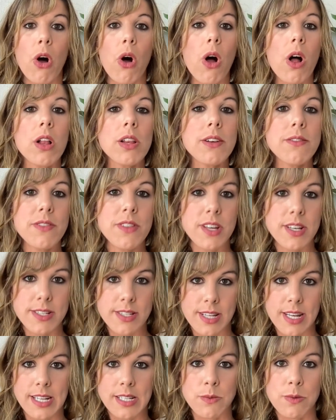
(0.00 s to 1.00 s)
All of these
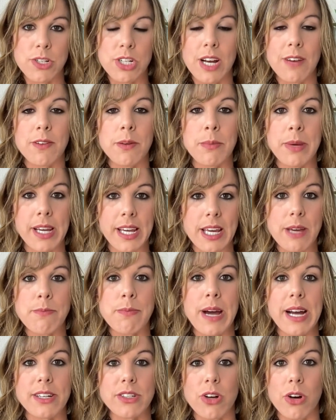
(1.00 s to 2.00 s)
things which have a big
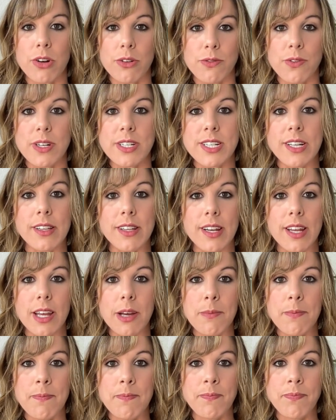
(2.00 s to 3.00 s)
impact on fertility.
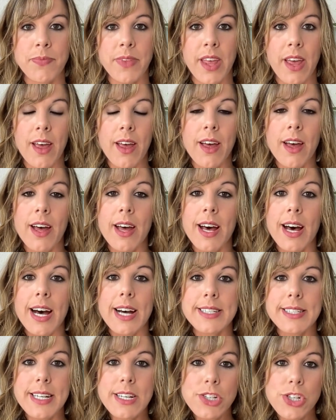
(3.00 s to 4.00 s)

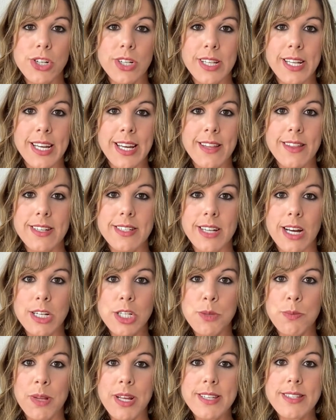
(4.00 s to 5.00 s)
Additionally, the
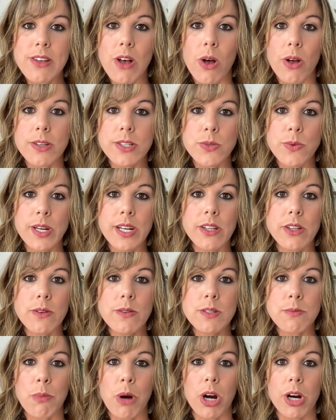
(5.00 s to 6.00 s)
Dutch Plus also
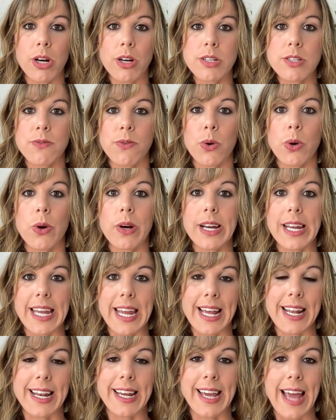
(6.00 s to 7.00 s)
includes markers for
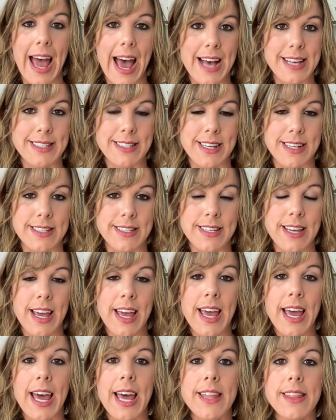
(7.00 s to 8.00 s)
organic acids,
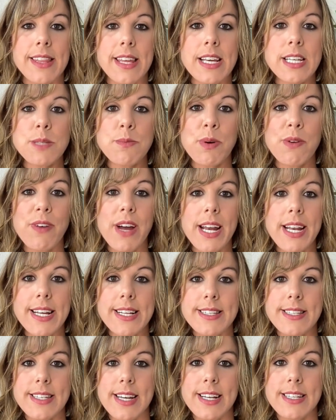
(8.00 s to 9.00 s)
and these provide
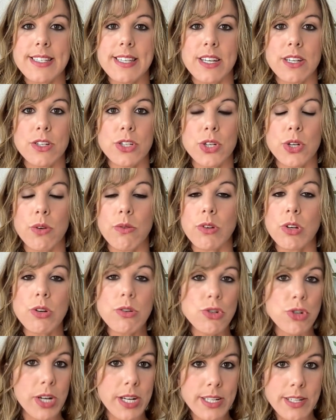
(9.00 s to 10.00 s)
insights into
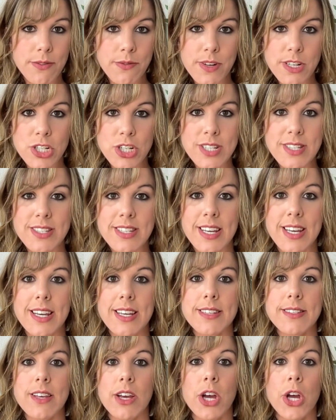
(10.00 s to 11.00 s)
nutrient
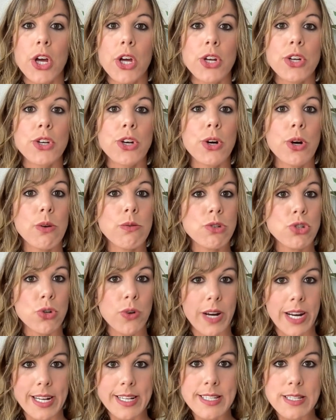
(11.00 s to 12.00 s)
deficiencies,
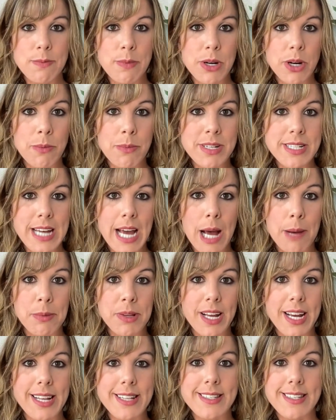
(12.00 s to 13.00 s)
neurotransmitter
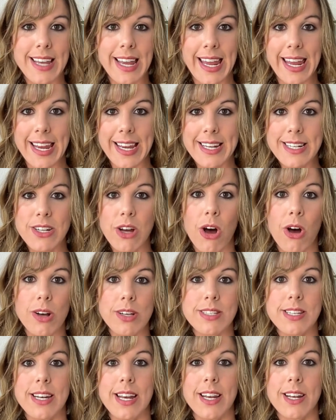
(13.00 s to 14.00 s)
metabolites, and
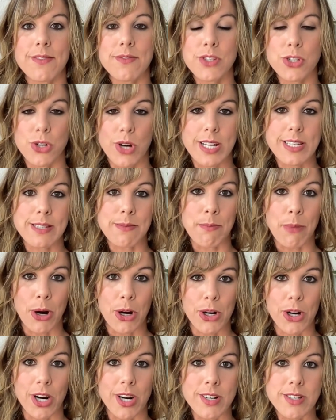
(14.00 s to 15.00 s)
oxidative stress
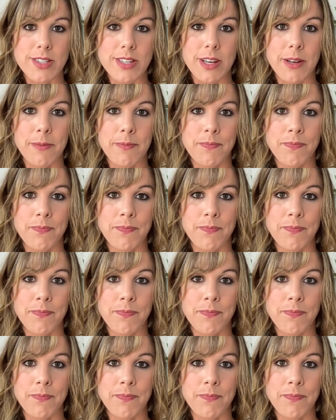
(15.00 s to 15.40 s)
markers.